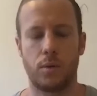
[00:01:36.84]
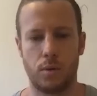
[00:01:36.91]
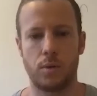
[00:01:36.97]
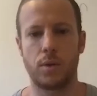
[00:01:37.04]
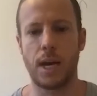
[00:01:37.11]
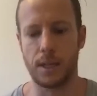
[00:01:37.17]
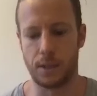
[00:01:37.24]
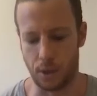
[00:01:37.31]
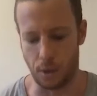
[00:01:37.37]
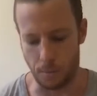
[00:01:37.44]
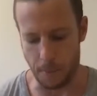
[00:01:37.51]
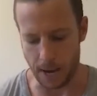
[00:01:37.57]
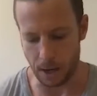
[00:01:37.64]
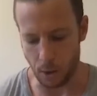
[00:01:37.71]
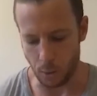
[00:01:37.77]
Yeah, so
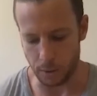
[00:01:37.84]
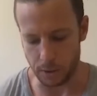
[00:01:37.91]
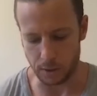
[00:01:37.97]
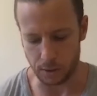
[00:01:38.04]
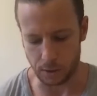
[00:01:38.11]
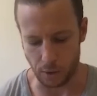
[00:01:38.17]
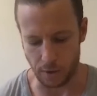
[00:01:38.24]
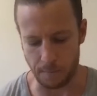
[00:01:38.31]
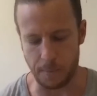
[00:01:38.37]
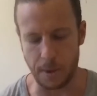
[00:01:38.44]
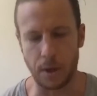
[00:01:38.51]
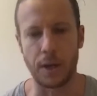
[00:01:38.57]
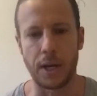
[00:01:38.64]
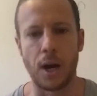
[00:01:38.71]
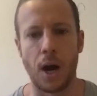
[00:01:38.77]
Bancor was sort of
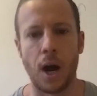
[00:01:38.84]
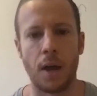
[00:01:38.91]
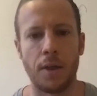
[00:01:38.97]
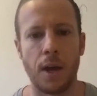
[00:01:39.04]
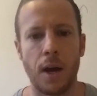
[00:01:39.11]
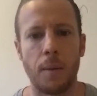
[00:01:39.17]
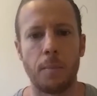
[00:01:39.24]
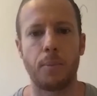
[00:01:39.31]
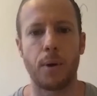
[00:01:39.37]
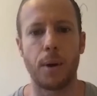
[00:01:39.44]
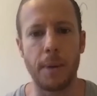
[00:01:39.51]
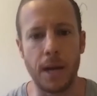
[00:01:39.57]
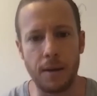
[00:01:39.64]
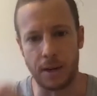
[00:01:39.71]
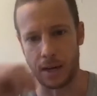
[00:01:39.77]
building on the
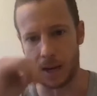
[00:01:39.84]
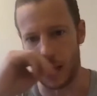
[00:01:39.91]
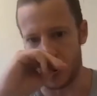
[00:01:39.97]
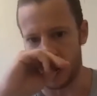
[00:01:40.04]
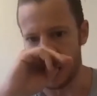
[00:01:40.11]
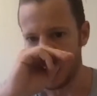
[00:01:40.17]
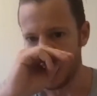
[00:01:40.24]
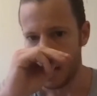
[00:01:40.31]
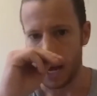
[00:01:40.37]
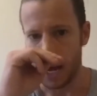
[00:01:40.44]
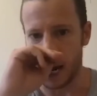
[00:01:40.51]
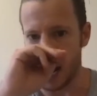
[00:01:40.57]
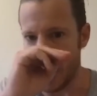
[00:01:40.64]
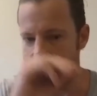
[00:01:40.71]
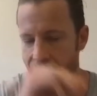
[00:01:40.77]
primitive
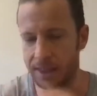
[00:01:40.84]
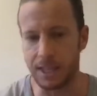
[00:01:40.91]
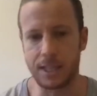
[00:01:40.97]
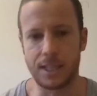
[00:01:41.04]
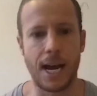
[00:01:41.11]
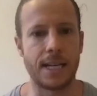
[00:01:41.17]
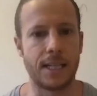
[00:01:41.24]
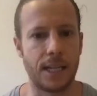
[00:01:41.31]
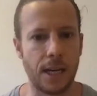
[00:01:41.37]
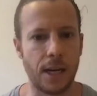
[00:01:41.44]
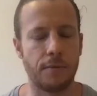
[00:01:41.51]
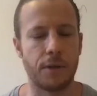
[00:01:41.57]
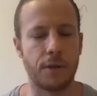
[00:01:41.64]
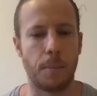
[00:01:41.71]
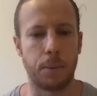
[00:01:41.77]
and had this idea
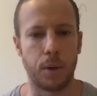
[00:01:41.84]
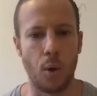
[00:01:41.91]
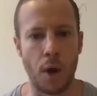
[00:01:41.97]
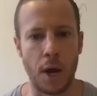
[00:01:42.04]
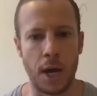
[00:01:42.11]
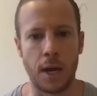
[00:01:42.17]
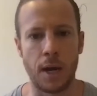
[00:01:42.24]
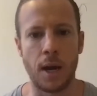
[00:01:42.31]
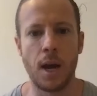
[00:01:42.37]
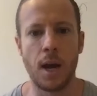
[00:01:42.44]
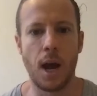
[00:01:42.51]
of deploying